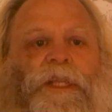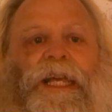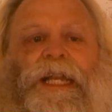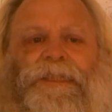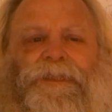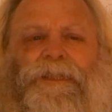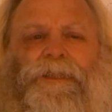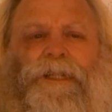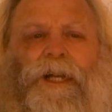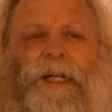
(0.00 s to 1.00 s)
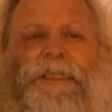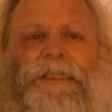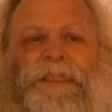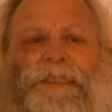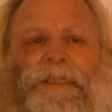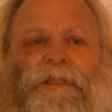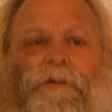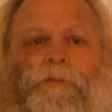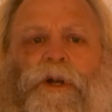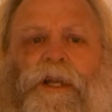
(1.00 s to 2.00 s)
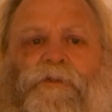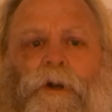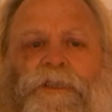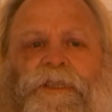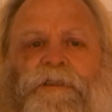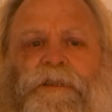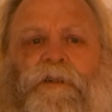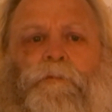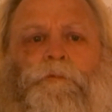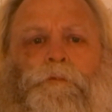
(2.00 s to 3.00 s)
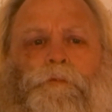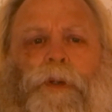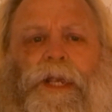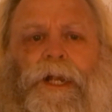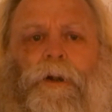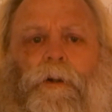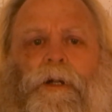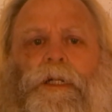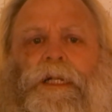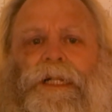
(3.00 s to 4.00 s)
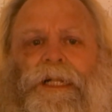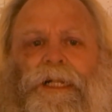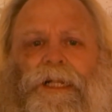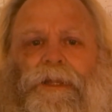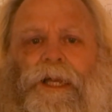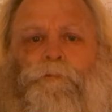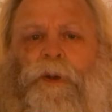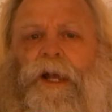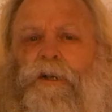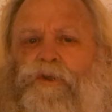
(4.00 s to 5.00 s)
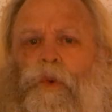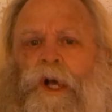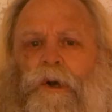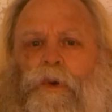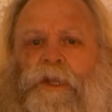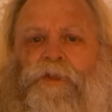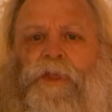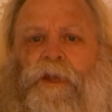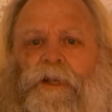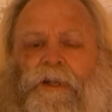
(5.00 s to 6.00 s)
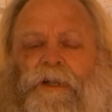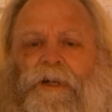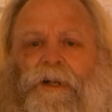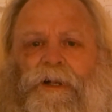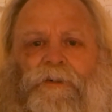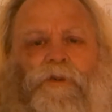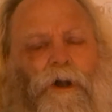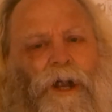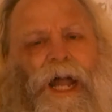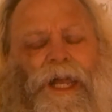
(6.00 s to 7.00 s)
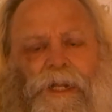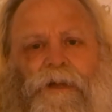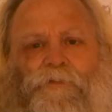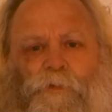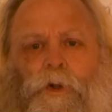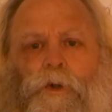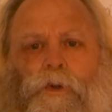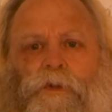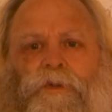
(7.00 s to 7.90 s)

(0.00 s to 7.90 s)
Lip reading: Guinness is a pretty versatile beer that pairs well with a variety of foods.